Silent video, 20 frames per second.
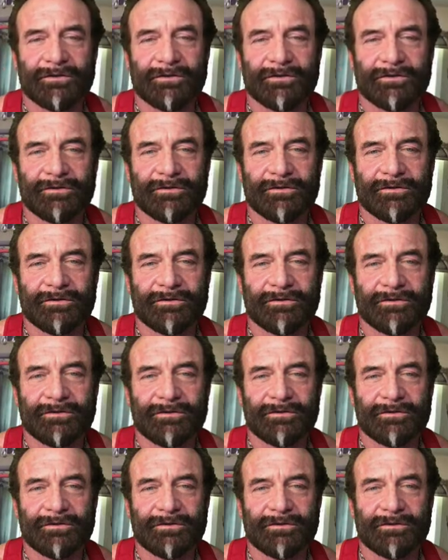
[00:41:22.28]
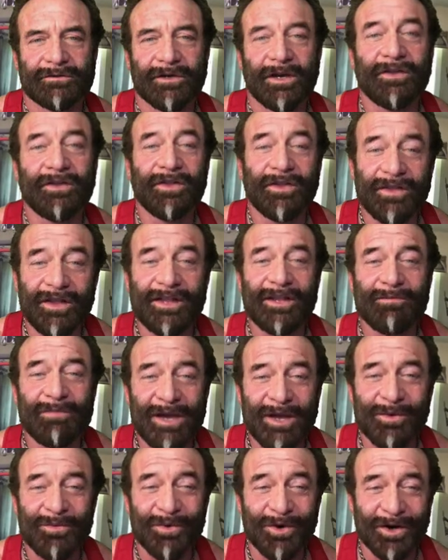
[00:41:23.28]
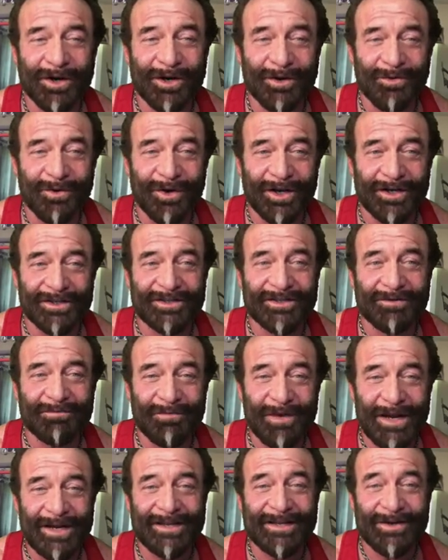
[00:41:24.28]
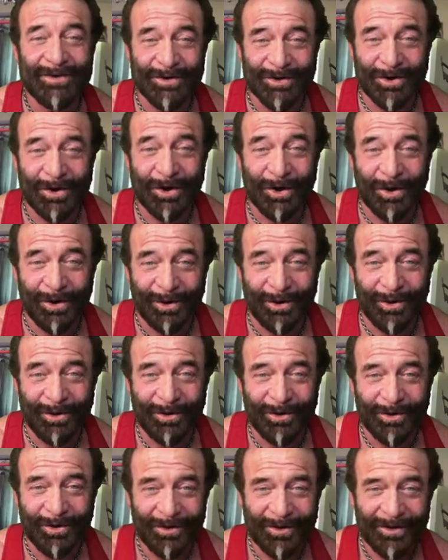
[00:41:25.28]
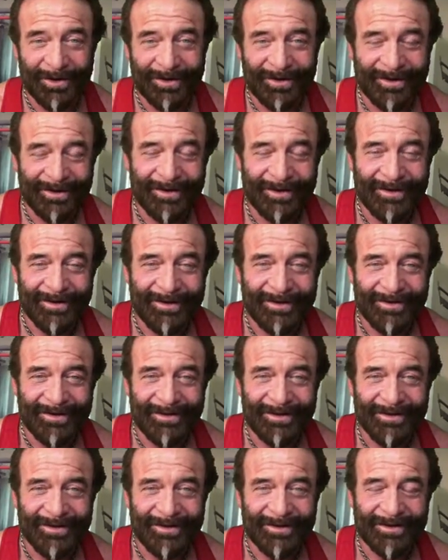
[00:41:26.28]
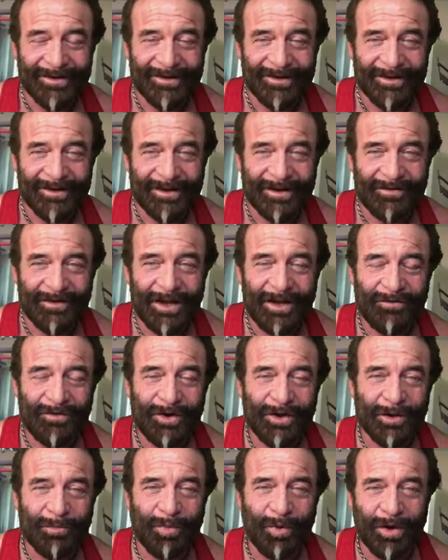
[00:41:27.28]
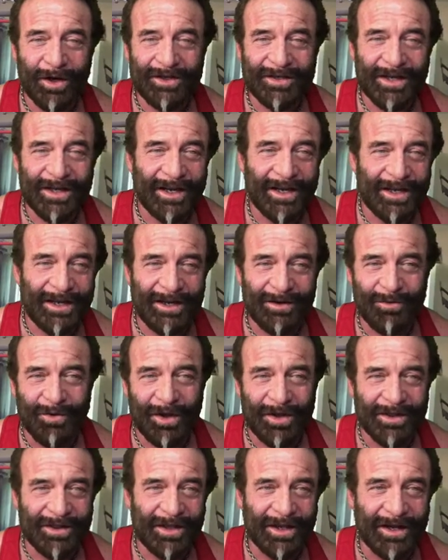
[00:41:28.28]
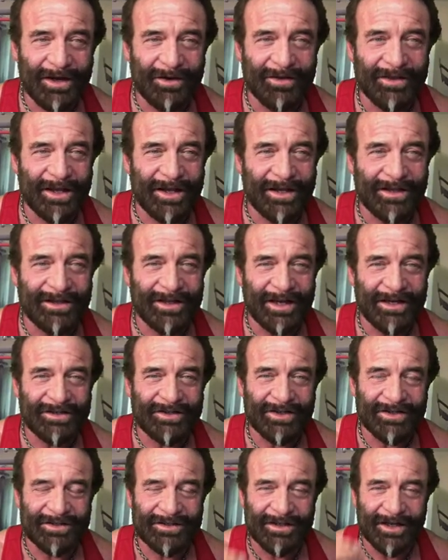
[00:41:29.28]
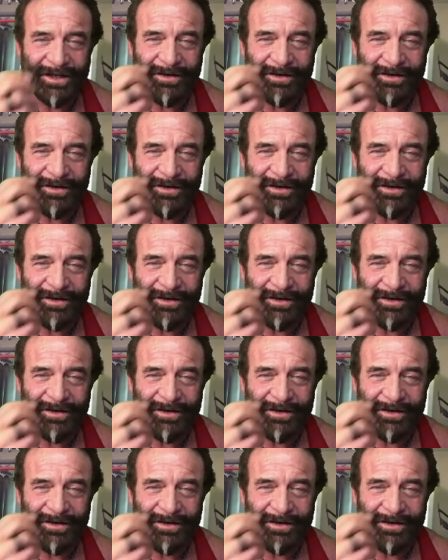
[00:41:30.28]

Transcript: Um other than the amount of work it was to make your goal. Yeah, that goal for a wedding. One thing that, that just said,